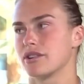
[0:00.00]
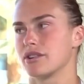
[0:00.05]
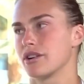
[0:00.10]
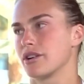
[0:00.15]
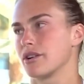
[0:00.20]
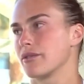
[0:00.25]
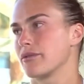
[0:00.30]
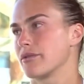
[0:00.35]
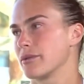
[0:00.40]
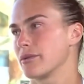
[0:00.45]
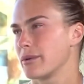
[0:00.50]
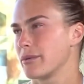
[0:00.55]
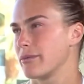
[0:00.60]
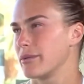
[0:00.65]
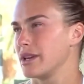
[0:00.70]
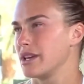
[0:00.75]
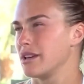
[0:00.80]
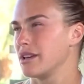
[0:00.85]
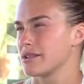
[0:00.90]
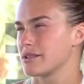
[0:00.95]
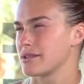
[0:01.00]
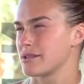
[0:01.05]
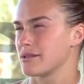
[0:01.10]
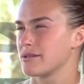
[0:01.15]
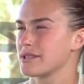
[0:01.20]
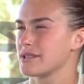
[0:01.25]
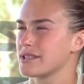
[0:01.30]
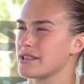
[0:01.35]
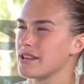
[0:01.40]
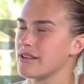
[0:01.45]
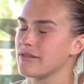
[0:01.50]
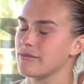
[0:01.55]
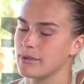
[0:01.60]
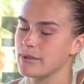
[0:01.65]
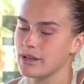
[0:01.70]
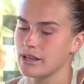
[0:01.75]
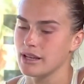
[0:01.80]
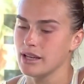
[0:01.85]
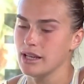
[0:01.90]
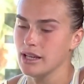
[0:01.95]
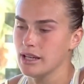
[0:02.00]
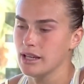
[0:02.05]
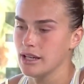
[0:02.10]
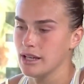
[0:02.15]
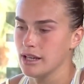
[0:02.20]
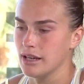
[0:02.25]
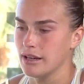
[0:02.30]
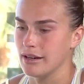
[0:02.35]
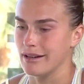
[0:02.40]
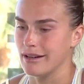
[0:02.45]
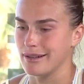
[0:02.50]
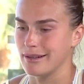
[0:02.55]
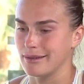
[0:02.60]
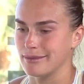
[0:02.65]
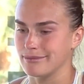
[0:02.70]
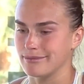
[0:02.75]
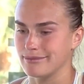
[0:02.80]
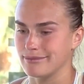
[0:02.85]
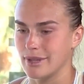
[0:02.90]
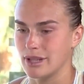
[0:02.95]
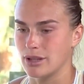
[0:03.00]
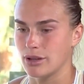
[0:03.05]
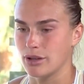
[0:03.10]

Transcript: It's about resilience, growth, and the ability